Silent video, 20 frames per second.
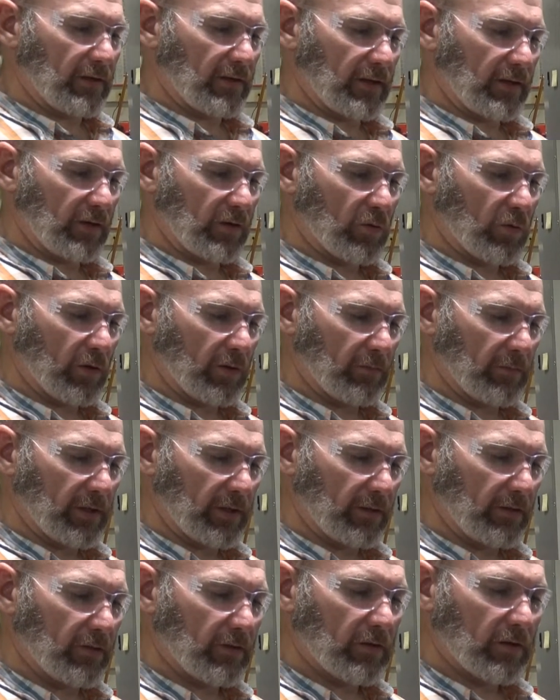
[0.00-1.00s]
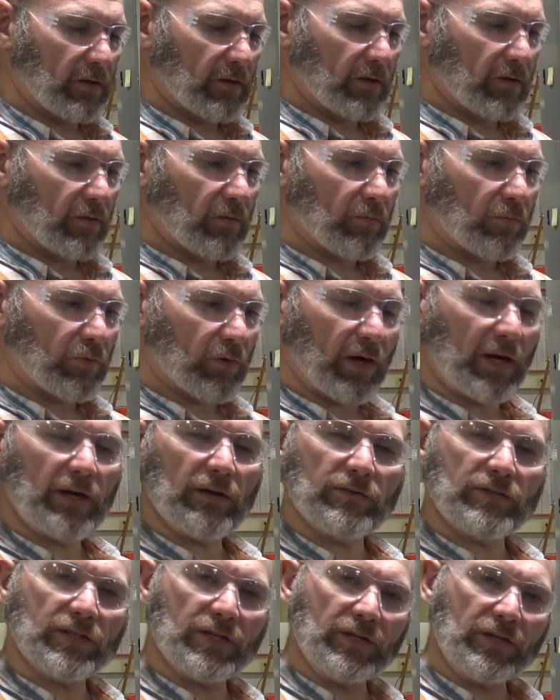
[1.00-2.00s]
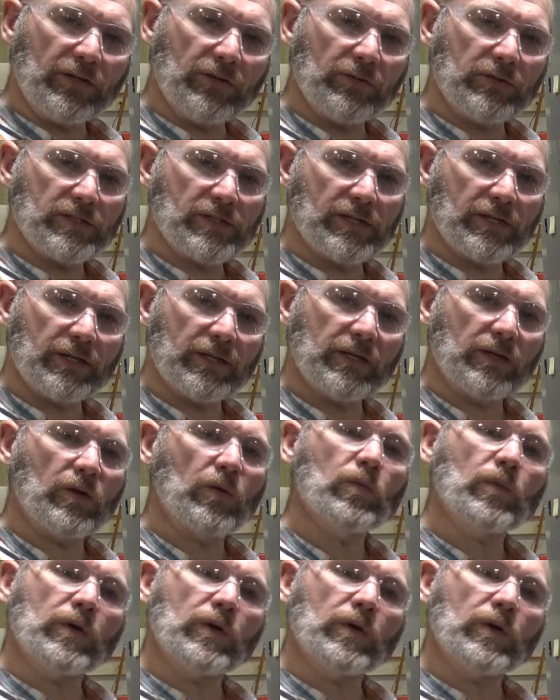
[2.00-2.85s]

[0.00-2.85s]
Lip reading: the equipment, prior to using it,